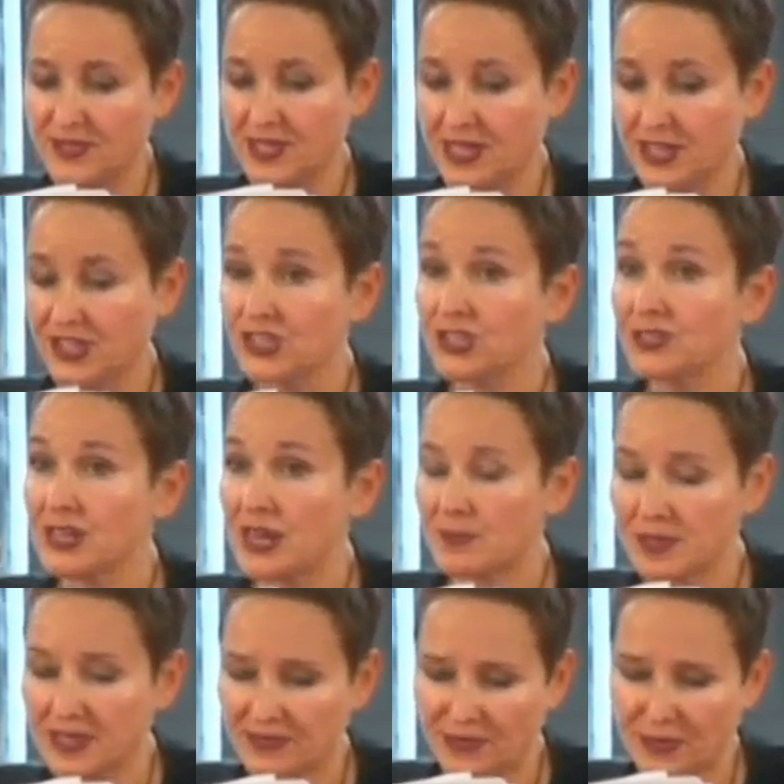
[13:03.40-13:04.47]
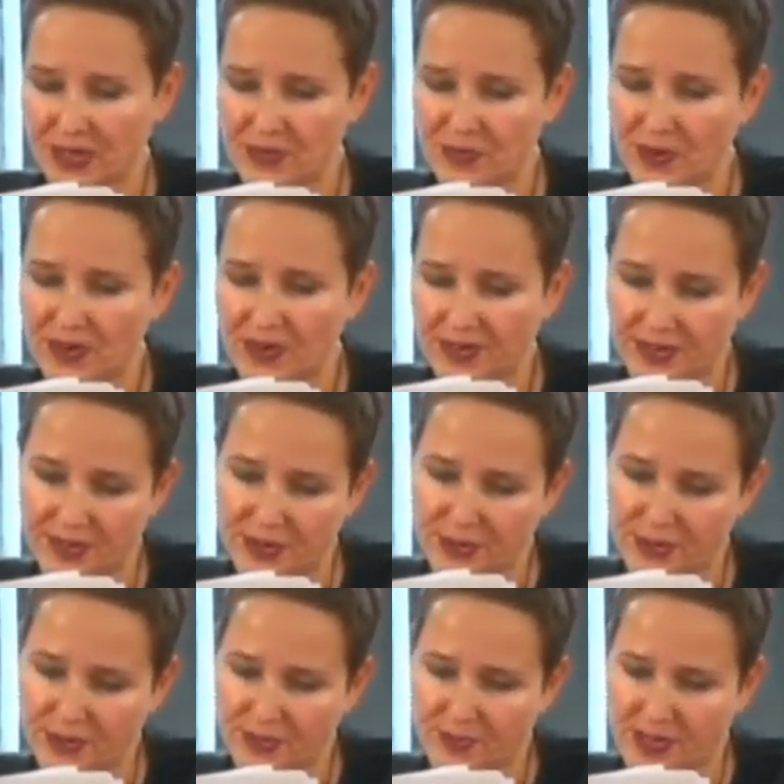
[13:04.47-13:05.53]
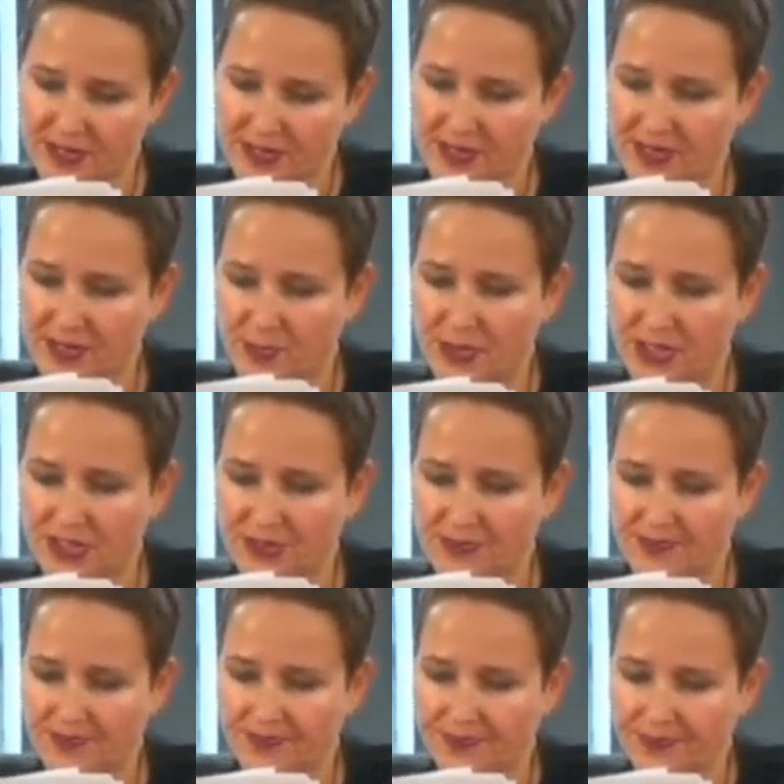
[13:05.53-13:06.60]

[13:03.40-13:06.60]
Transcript: of such doubly free work, to use Marx's expression.